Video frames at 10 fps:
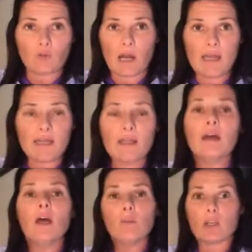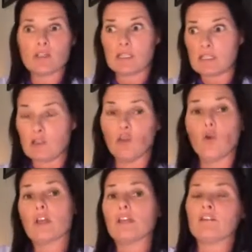rein because he's
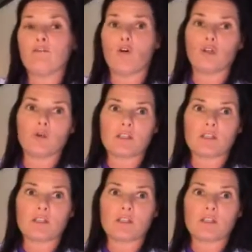looking for you.